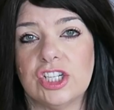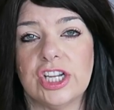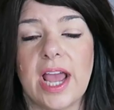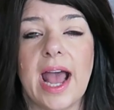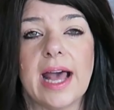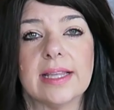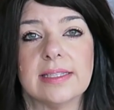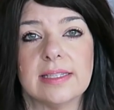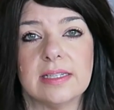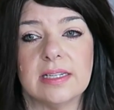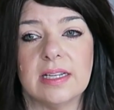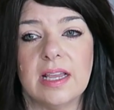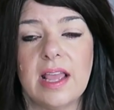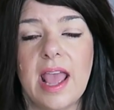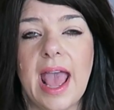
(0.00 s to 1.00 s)
chest
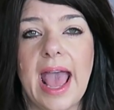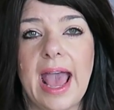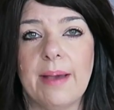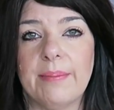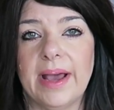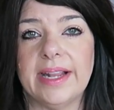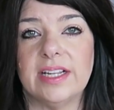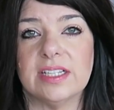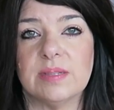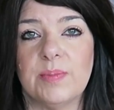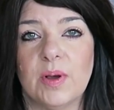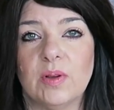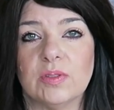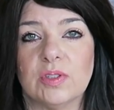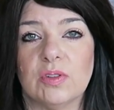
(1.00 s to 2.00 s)
at my
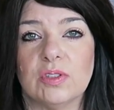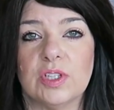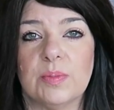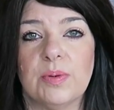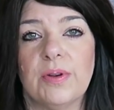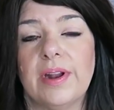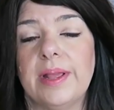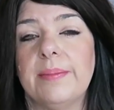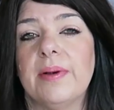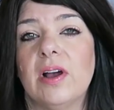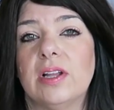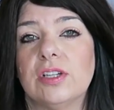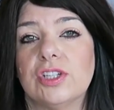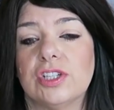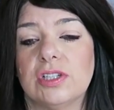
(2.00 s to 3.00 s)
disposal to pretty
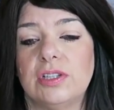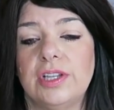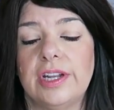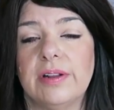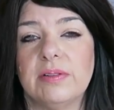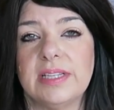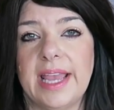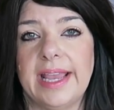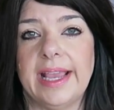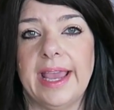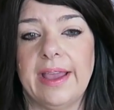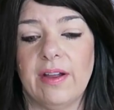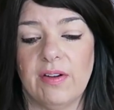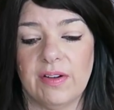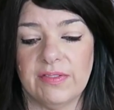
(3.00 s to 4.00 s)
much take
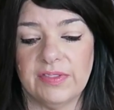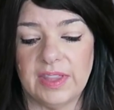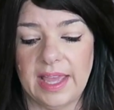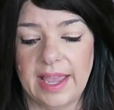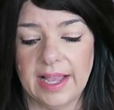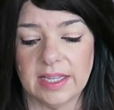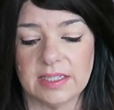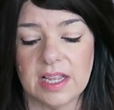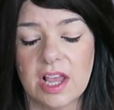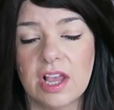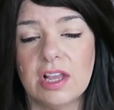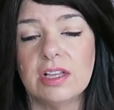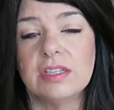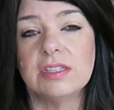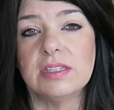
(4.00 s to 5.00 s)
care of things.
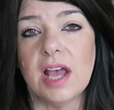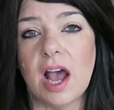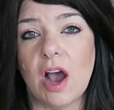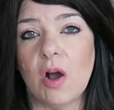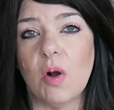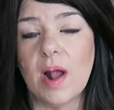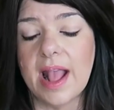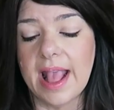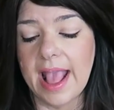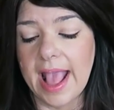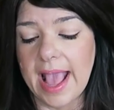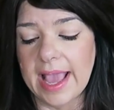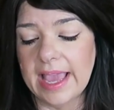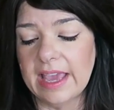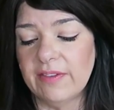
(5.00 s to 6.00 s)
So
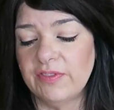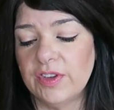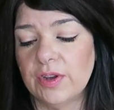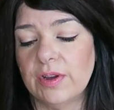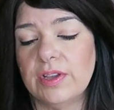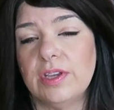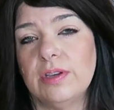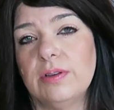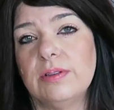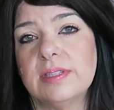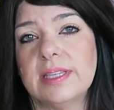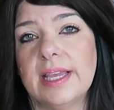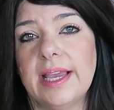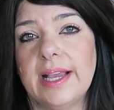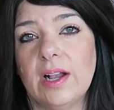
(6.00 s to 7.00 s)
if you're
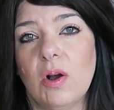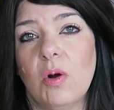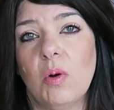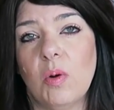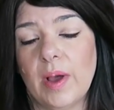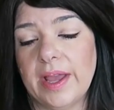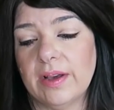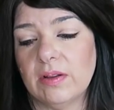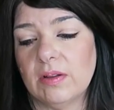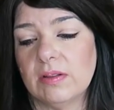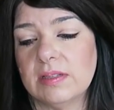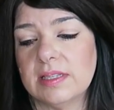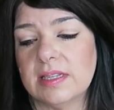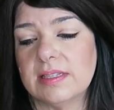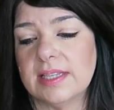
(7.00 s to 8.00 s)
using
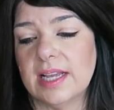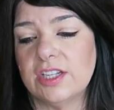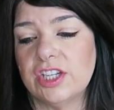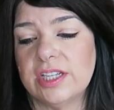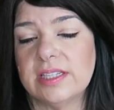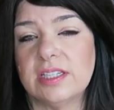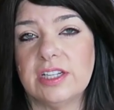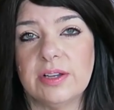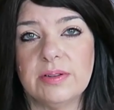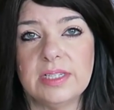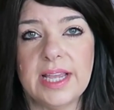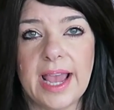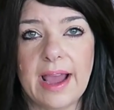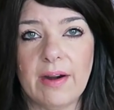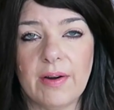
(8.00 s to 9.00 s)
oils such as
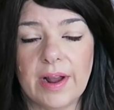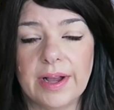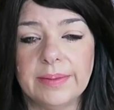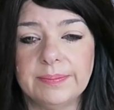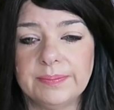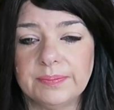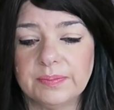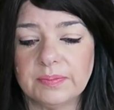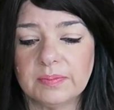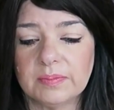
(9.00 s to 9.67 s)
doTERRA,